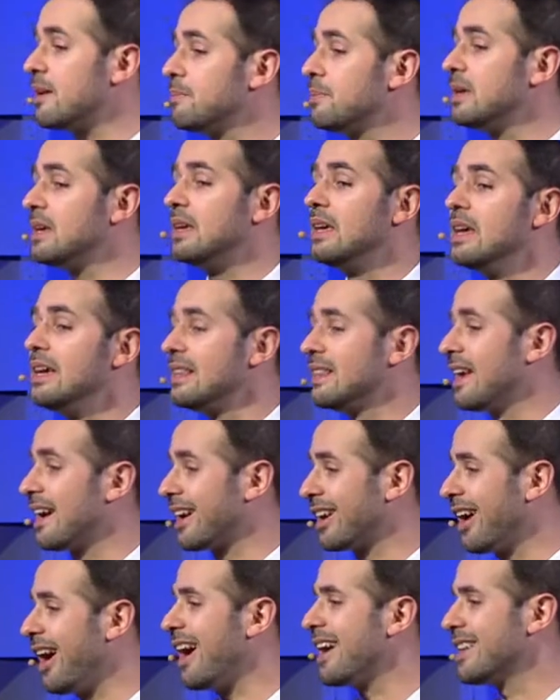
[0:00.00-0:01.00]
be,
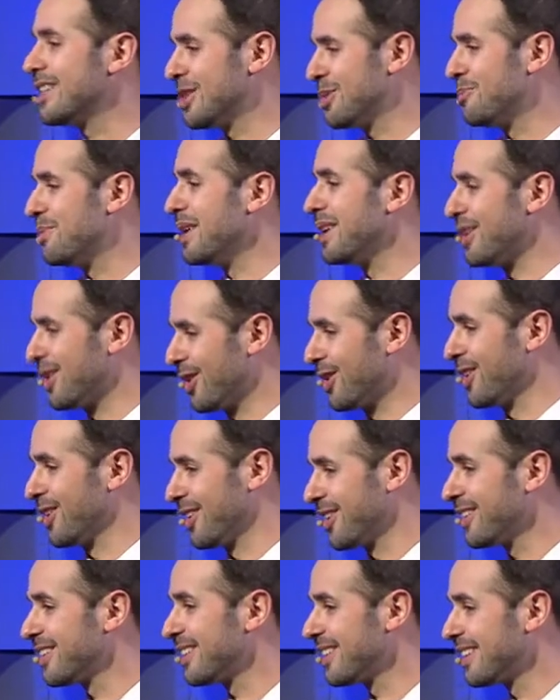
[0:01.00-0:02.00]
that God is bigger.
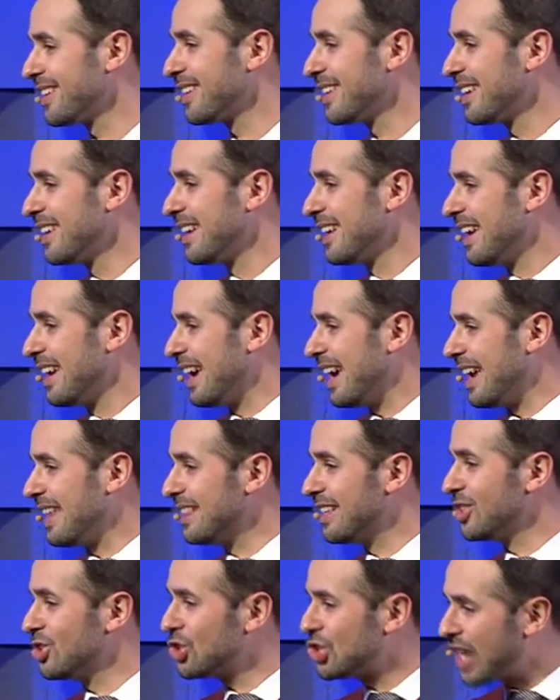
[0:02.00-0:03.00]
And
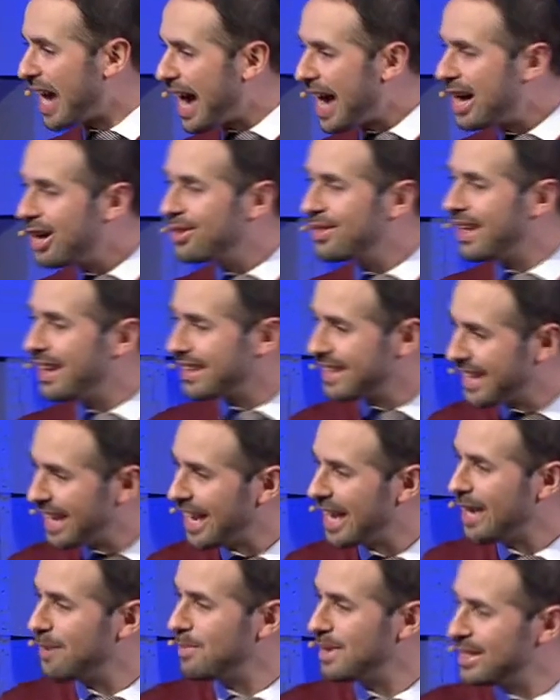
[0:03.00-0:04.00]
the child that
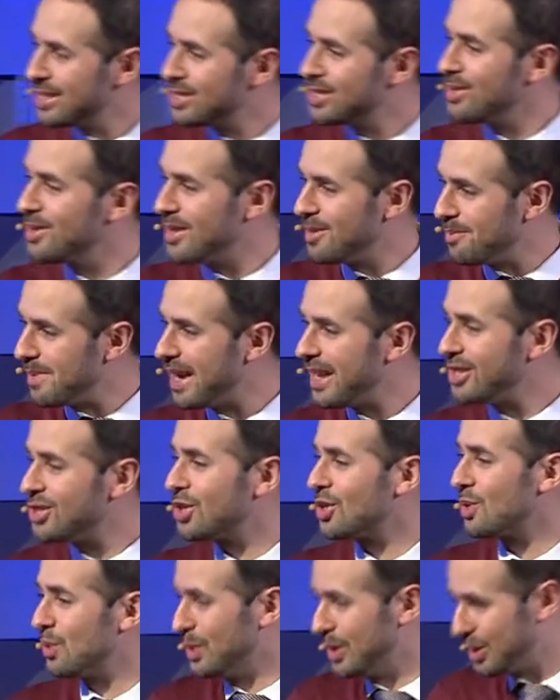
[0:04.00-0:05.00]
came into the
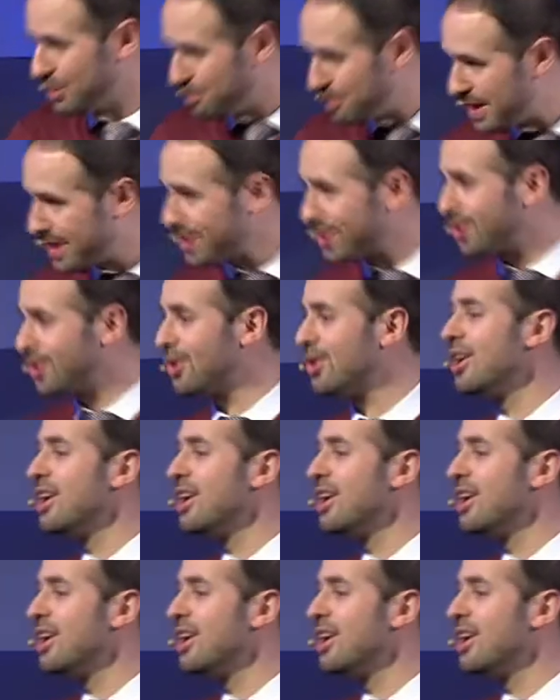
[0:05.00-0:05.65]
manger was bigger